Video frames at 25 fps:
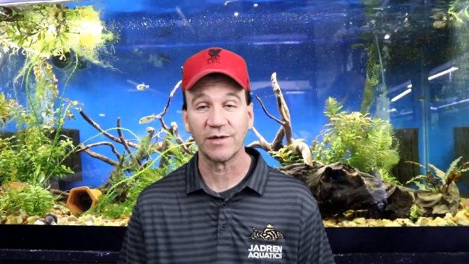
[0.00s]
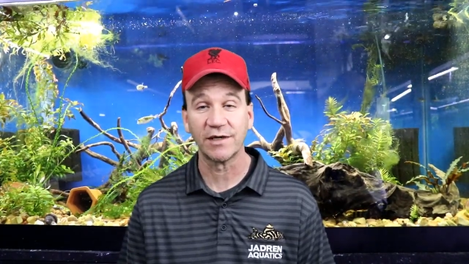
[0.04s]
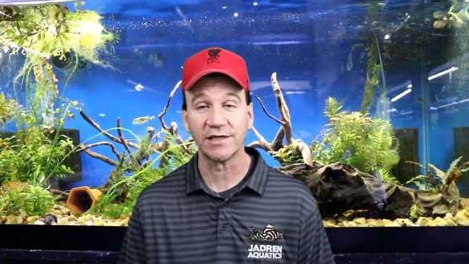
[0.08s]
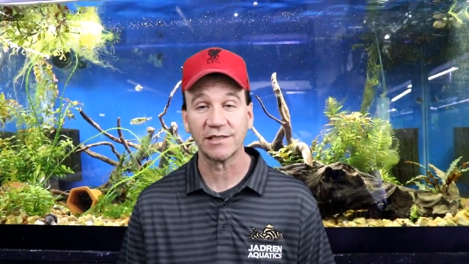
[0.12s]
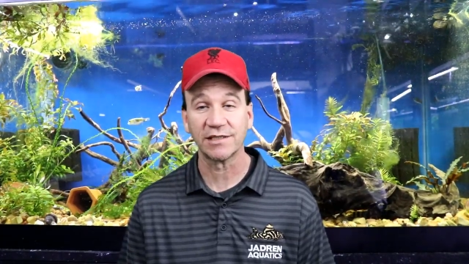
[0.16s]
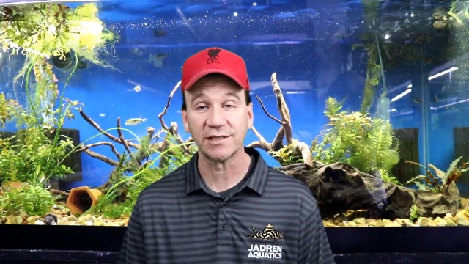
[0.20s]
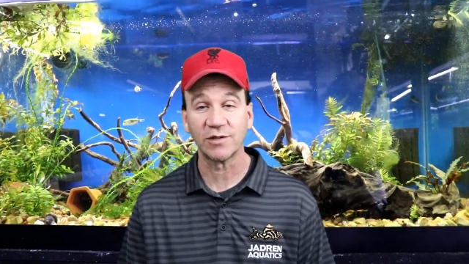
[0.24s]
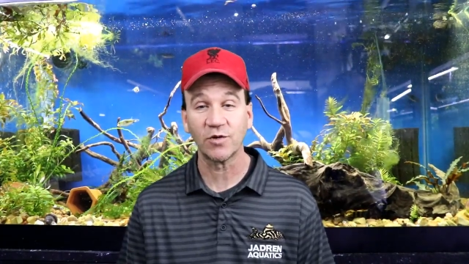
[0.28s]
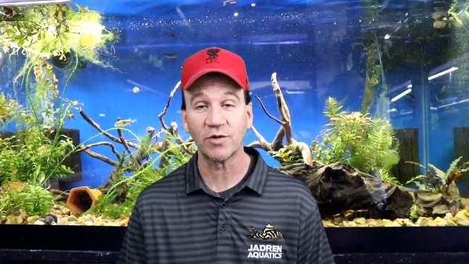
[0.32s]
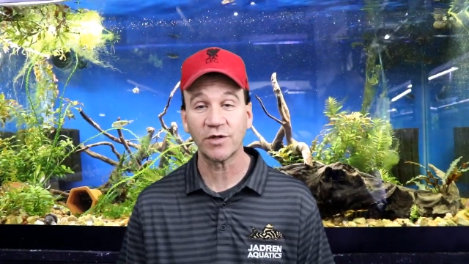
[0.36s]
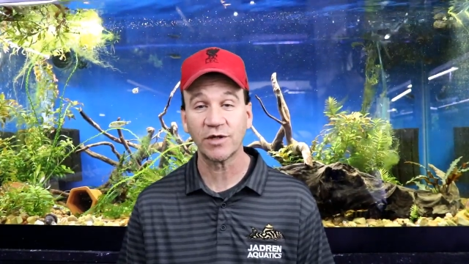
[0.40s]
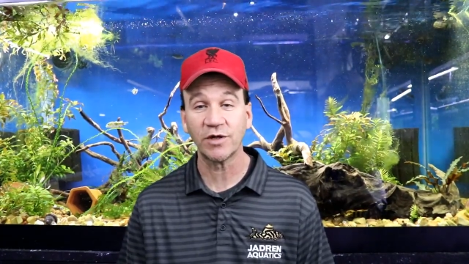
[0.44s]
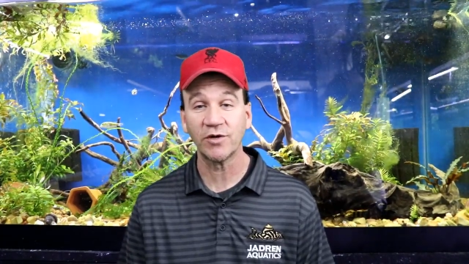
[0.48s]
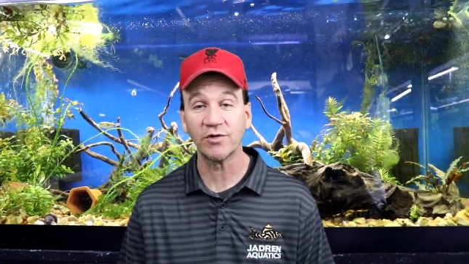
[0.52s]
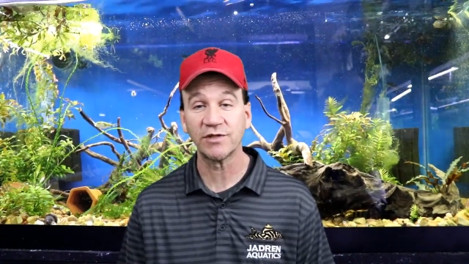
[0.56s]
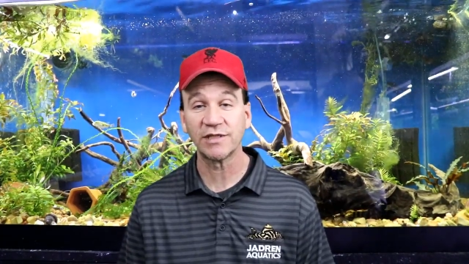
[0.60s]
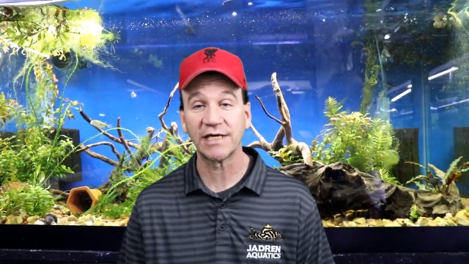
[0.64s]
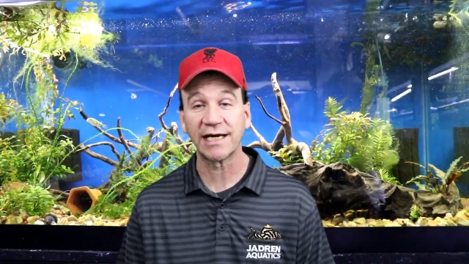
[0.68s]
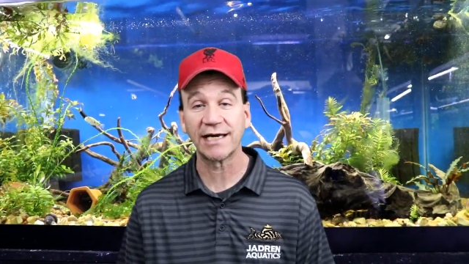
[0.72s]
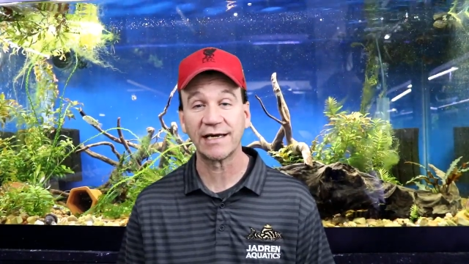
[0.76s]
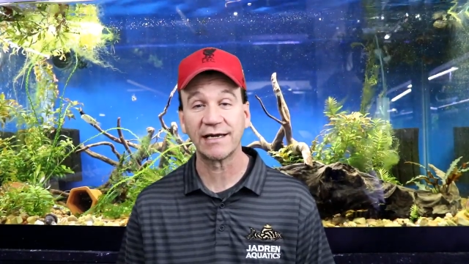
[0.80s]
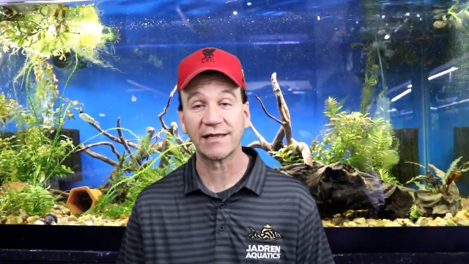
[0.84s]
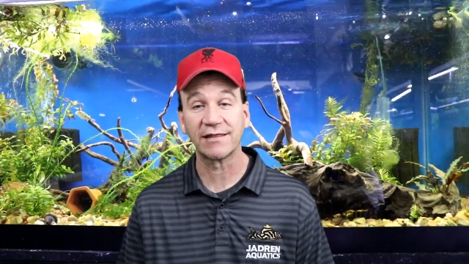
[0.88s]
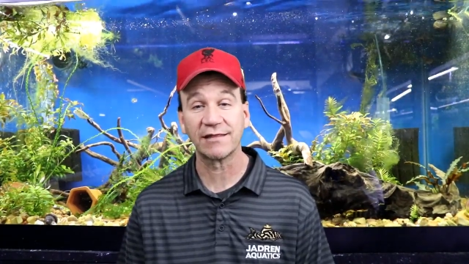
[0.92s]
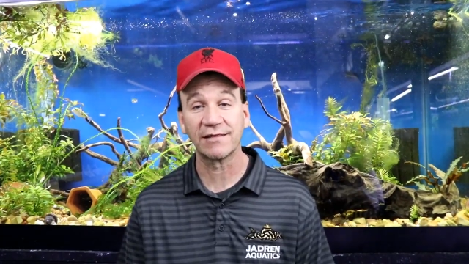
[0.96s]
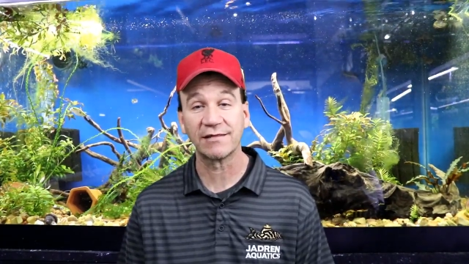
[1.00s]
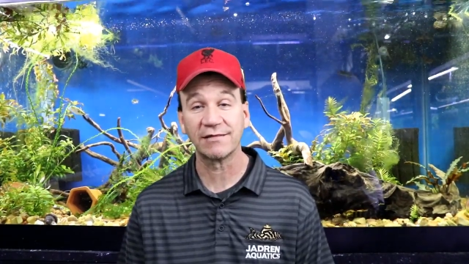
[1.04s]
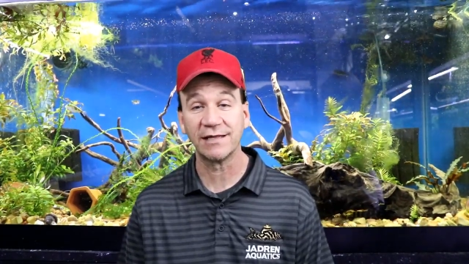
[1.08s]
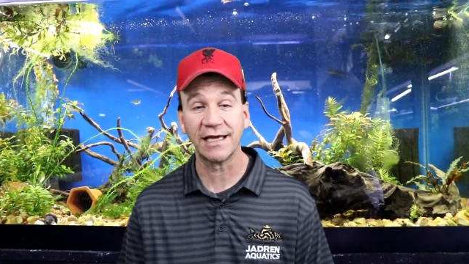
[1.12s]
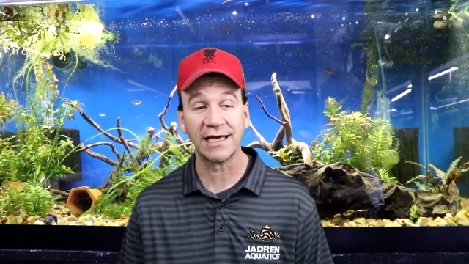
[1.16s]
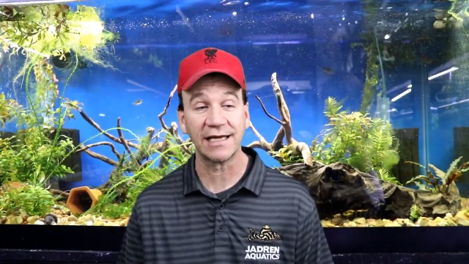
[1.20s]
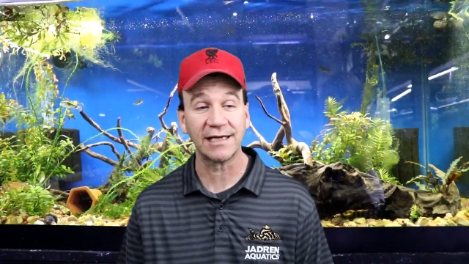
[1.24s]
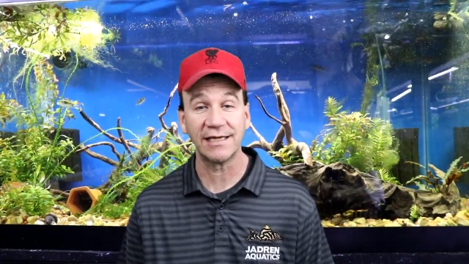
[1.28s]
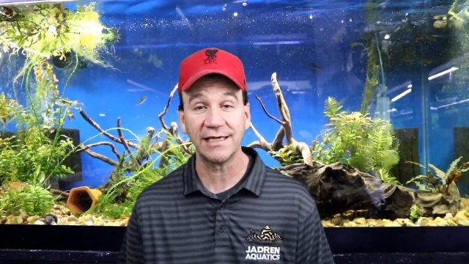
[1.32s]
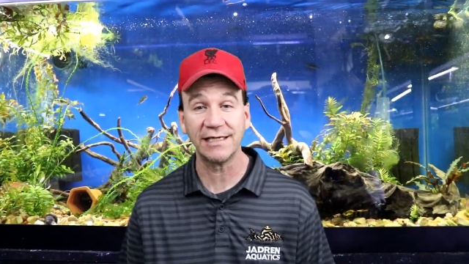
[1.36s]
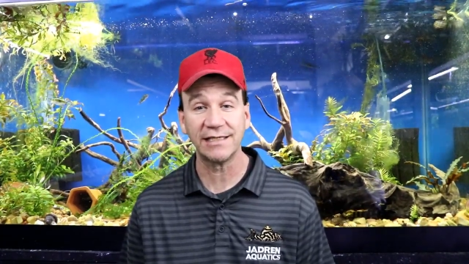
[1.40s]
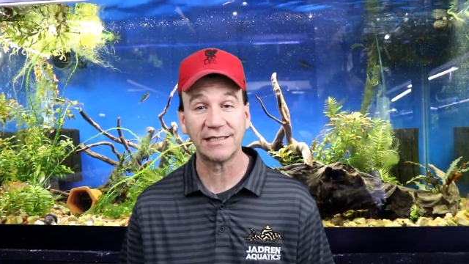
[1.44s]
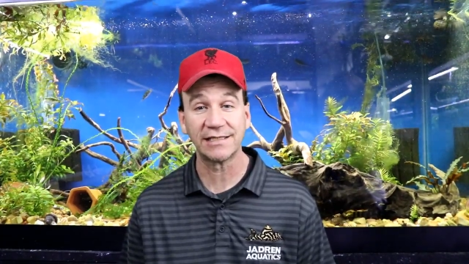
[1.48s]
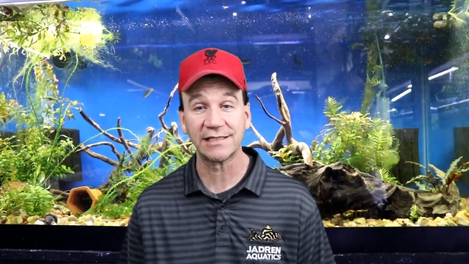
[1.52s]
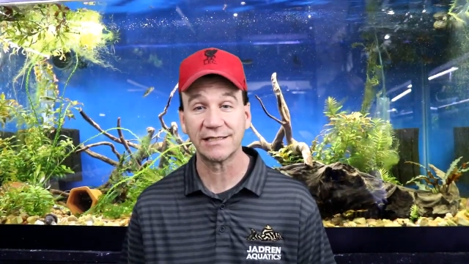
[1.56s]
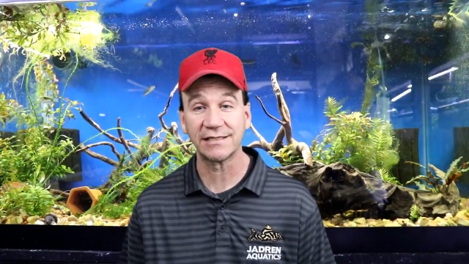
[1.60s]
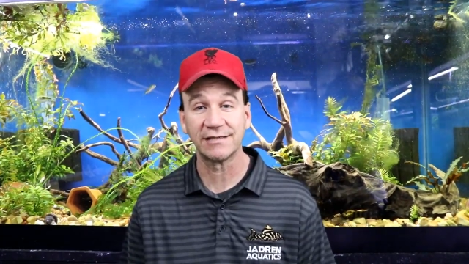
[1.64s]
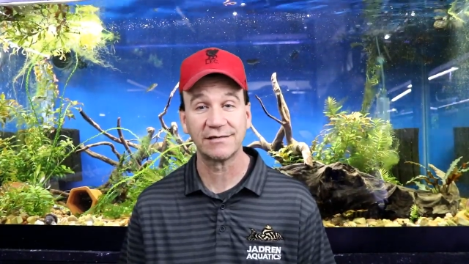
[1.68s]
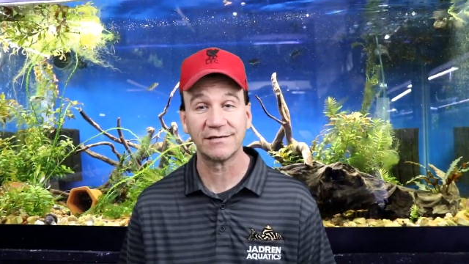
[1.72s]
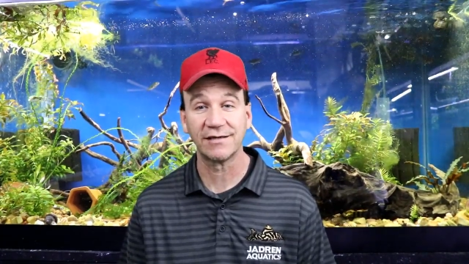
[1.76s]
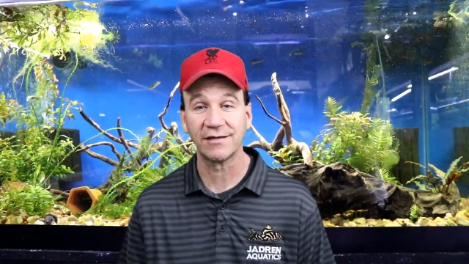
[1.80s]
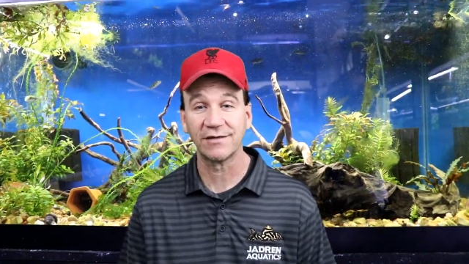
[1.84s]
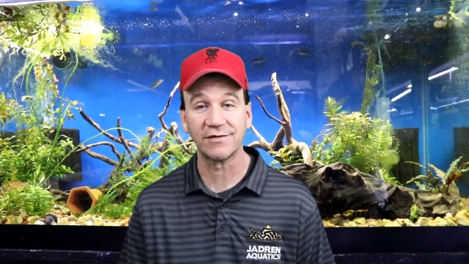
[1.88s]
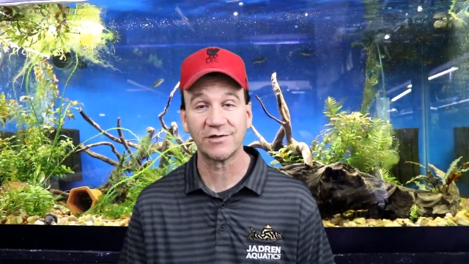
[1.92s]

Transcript: because Lord knows I get a, at least